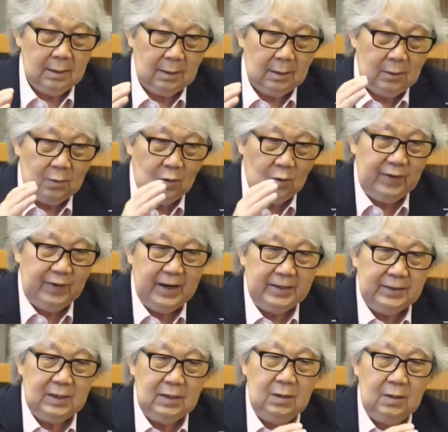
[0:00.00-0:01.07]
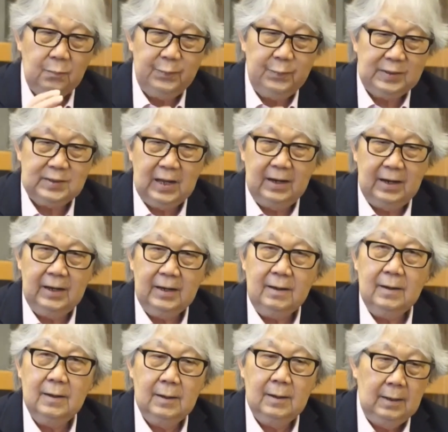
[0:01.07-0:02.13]
COVID-19 notwithstanding,
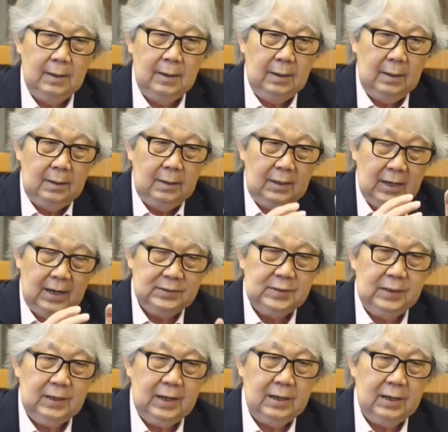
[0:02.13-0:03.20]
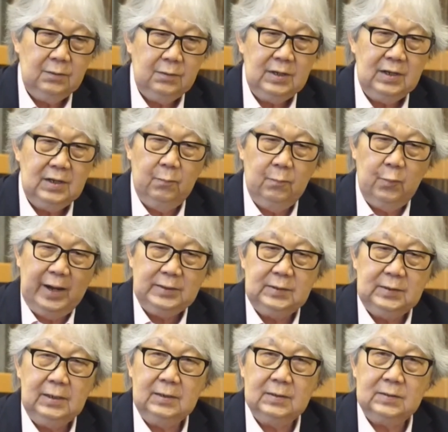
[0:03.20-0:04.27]
the ASEAN countries have
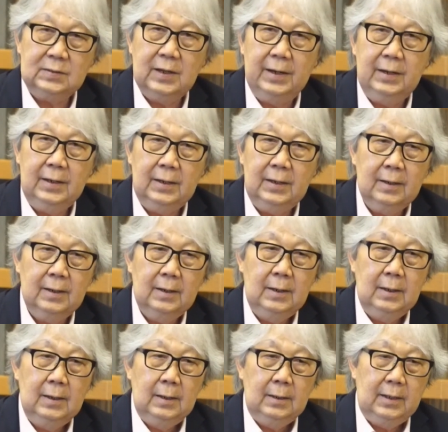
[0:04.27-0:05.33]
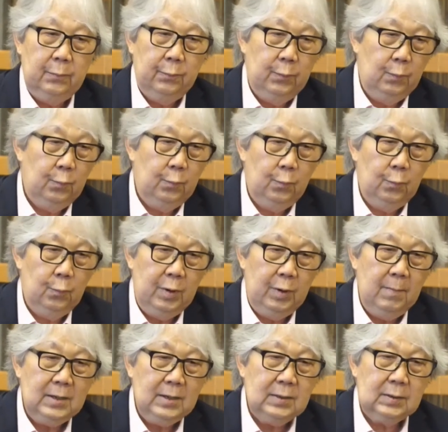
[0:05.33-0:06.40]
wisely decided that we
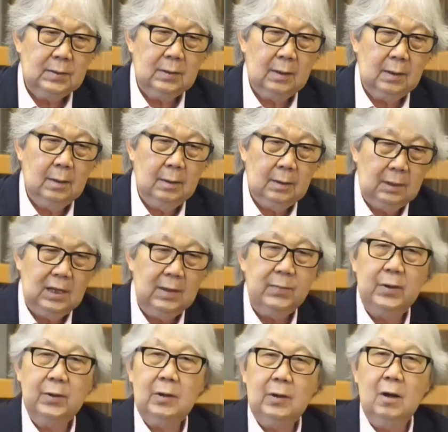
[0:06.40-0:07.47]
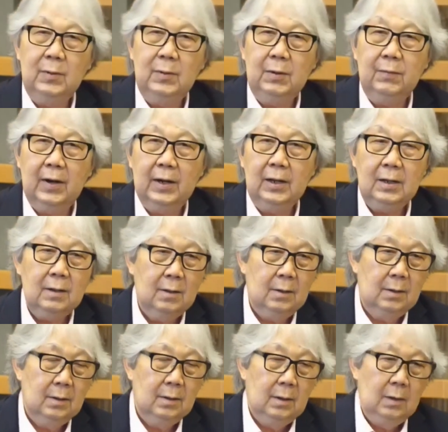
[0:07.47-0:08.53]
must keep our economy running.
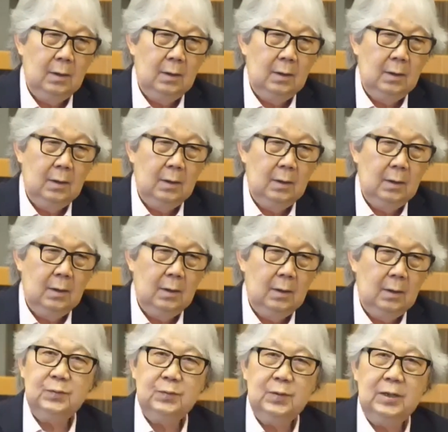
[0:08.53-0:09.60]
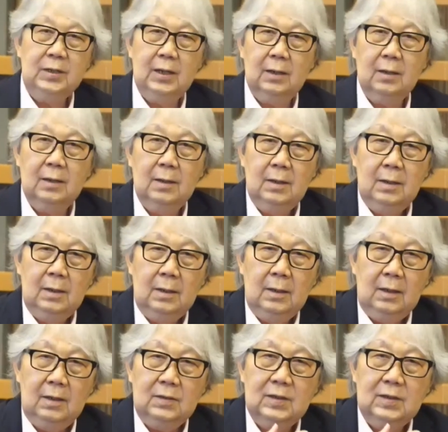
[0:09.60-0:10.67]
We must ensure that
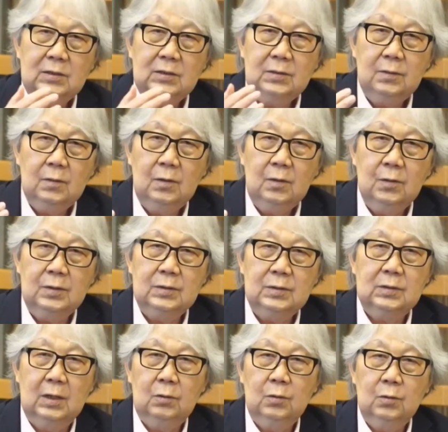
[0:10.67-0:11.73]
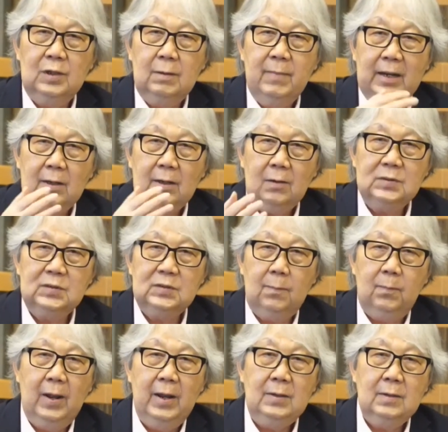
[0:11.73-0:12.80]
essential goods, including medical
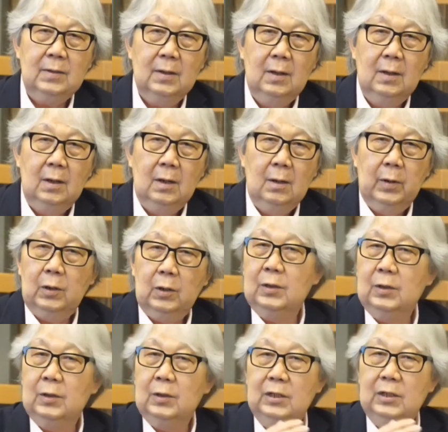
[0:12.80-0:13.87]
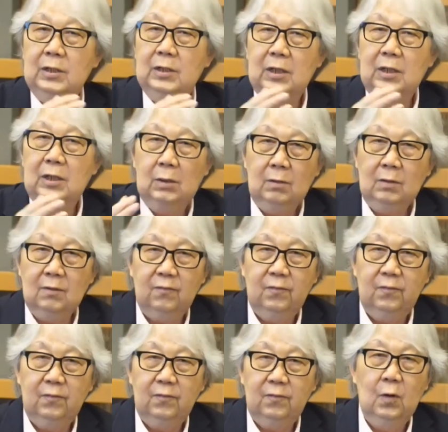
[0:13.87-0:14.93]
supplies, will continue to
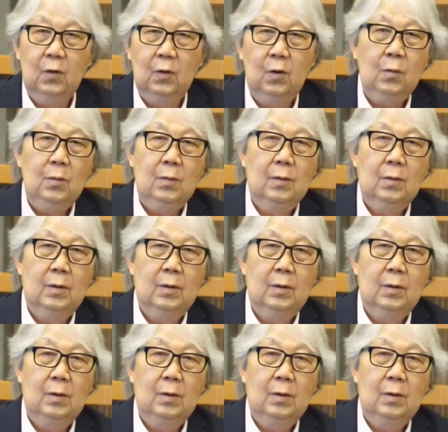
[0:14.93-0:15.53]
flow,